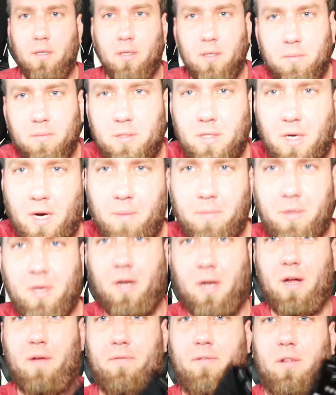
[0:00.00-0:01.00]
Sorry I'm
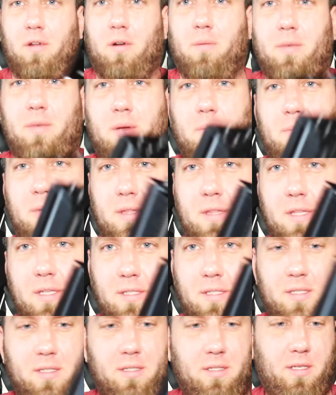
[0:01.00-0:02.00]
cut off a little bit, but
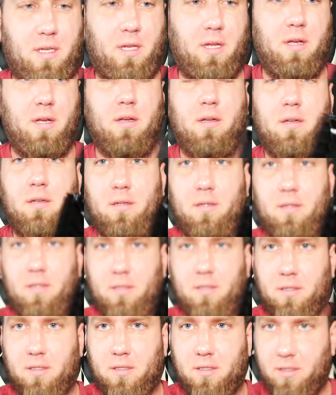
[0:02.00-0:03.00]
this is
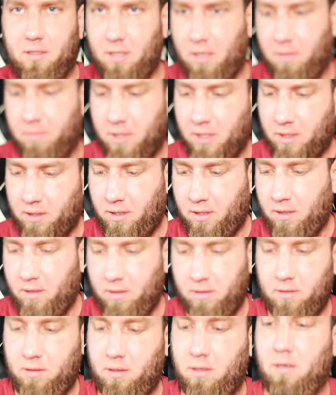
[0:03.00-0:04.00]
this is the subject.
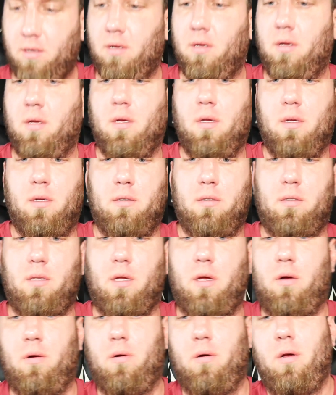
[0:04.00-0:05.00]

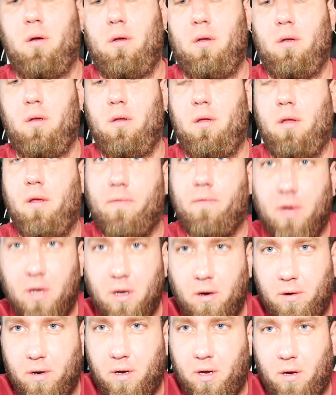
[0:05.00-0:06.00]
So, if you
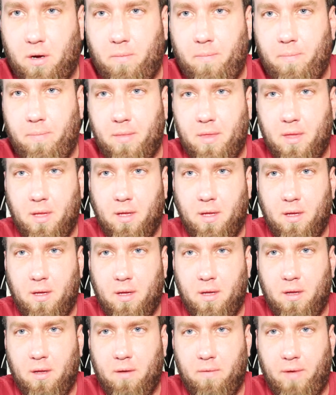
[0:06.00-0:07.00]
don't know,
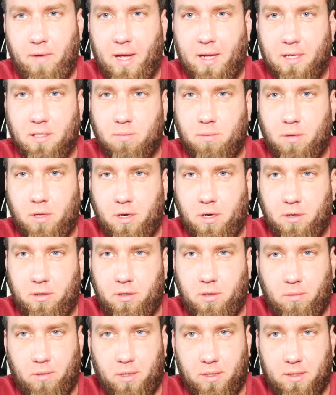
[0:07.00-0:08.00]
fans blow
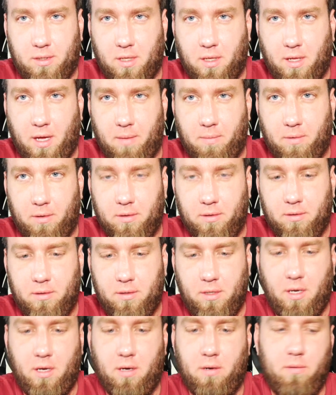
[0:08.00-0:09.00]
towards the label.
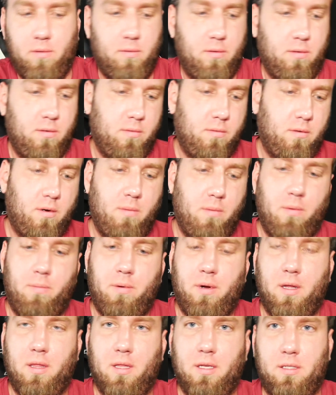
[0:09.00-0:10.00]
So, I'm going to be
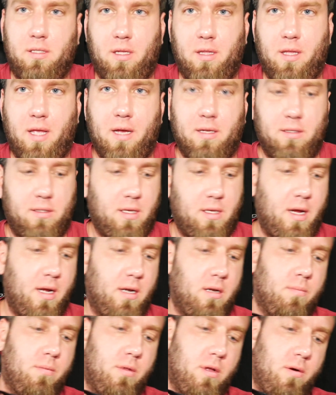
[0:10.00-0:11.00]
putting this on the outside
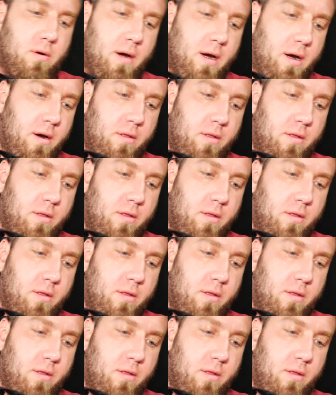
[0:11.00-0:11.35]
to blow air